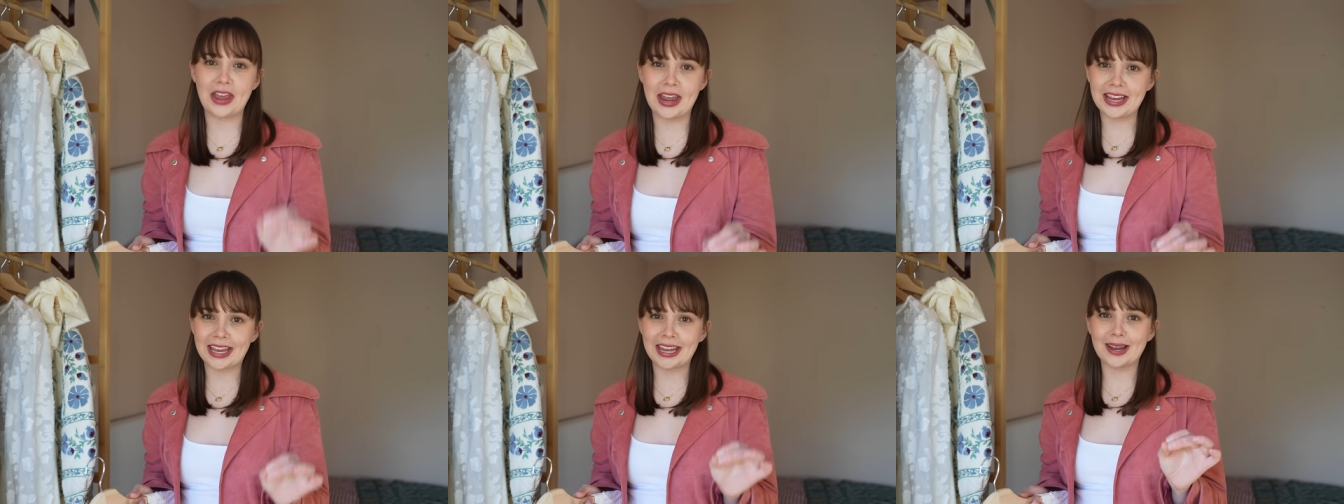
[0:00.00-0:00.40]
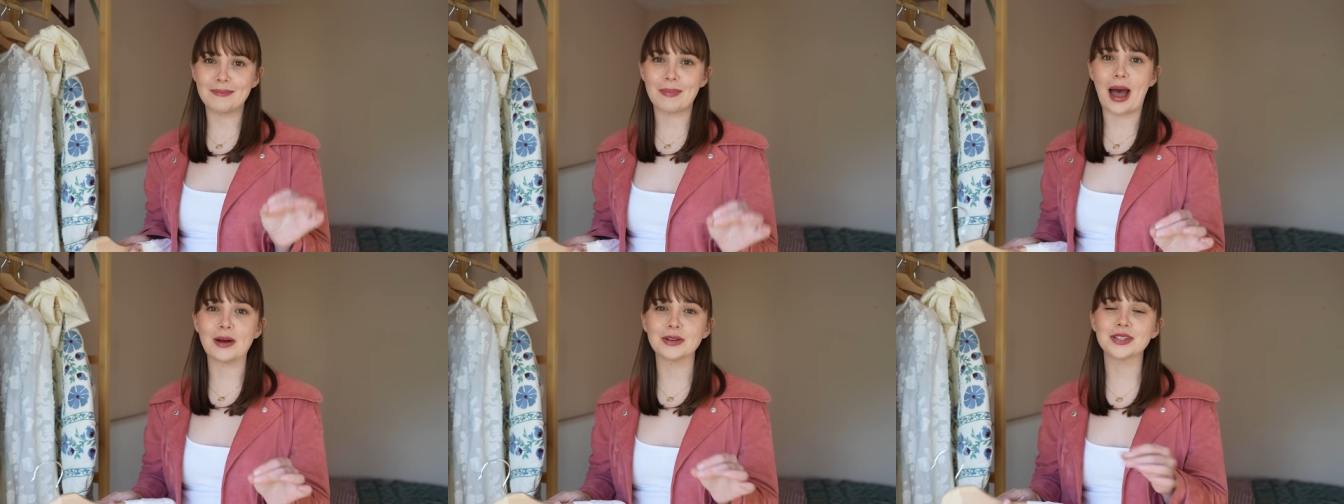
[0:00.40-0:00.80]
thinking
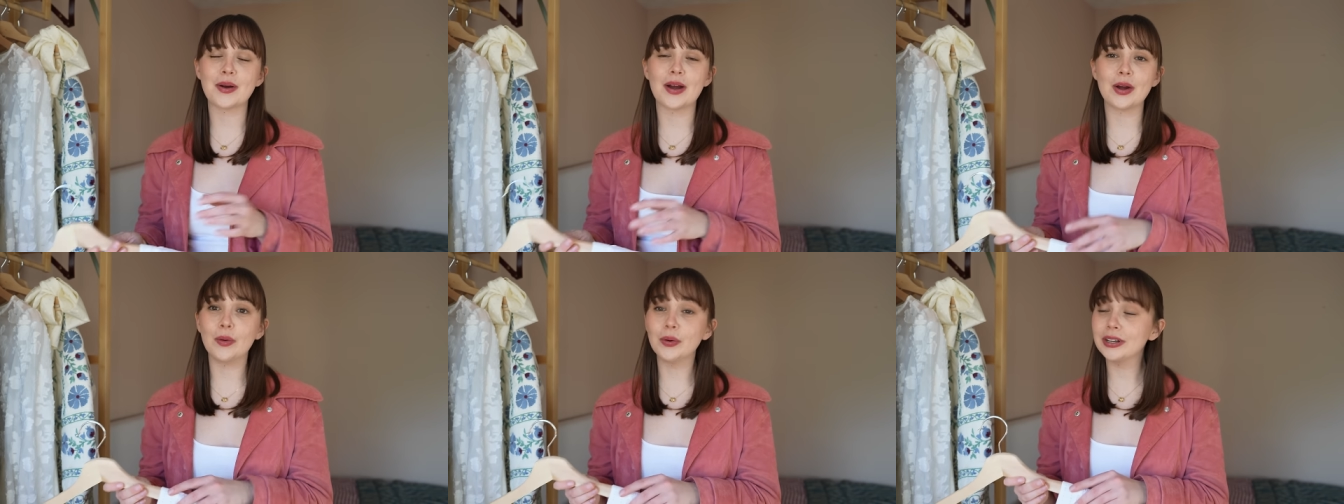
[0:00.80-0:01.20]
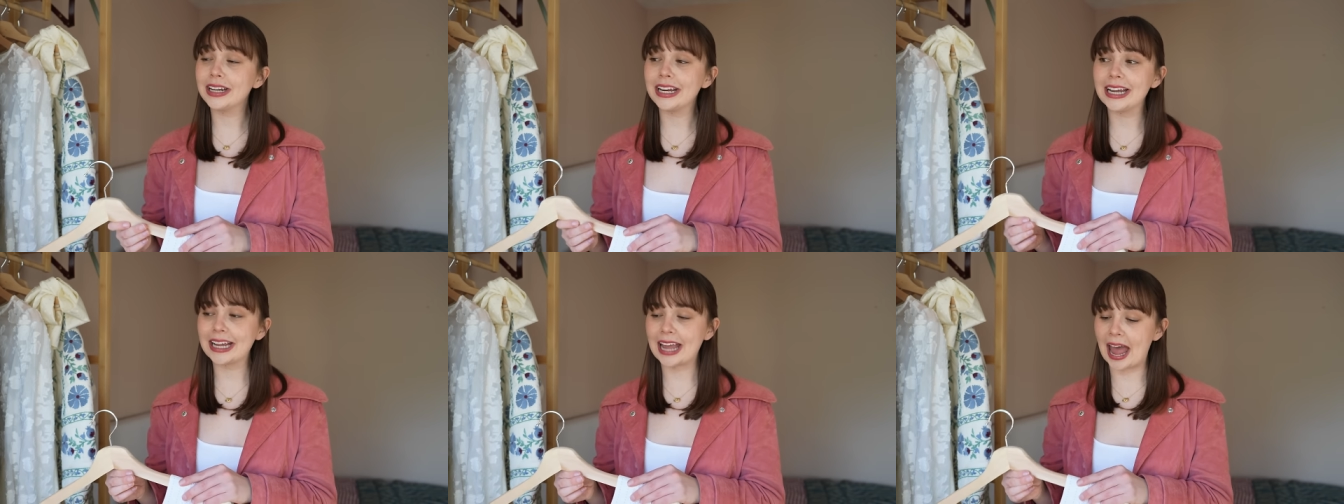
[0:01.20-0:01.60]
about. So I ordered
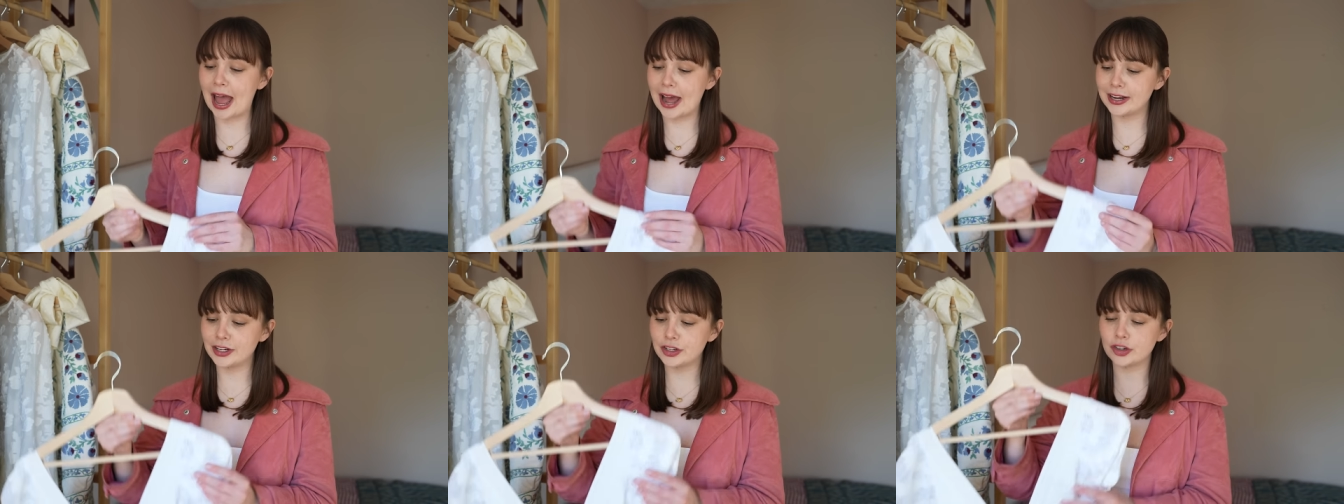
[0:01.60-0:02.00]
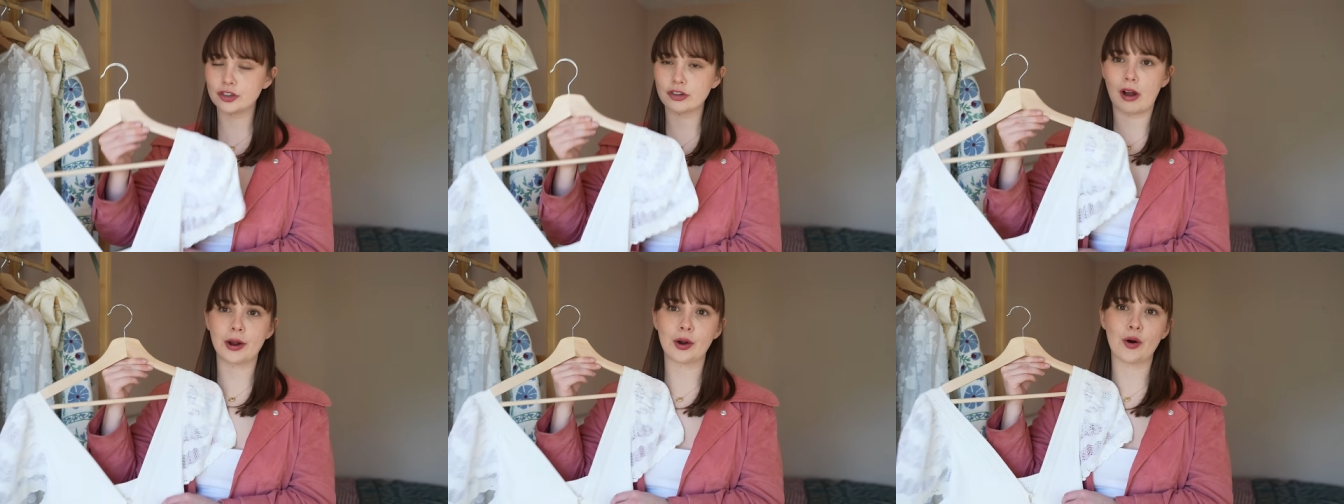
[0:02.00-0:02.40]
it again to
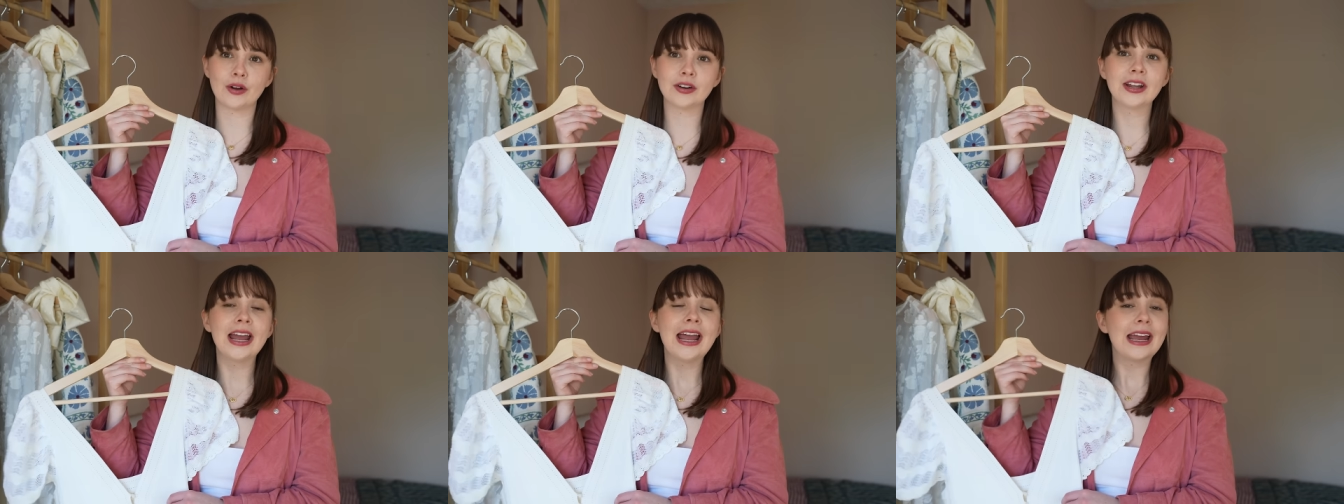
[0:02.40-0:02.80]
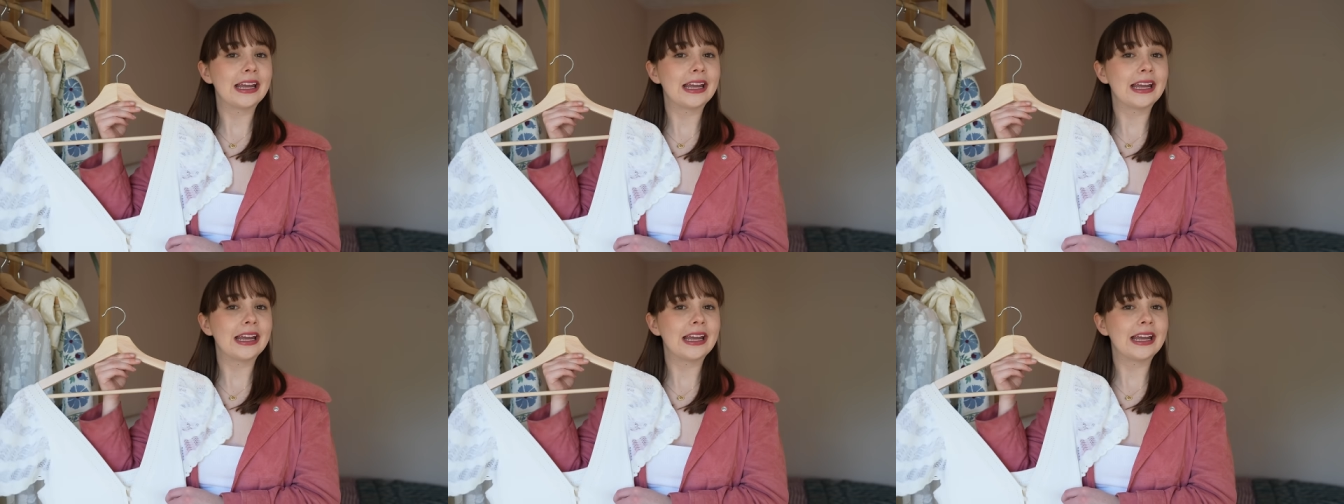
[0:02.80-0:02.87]
try on,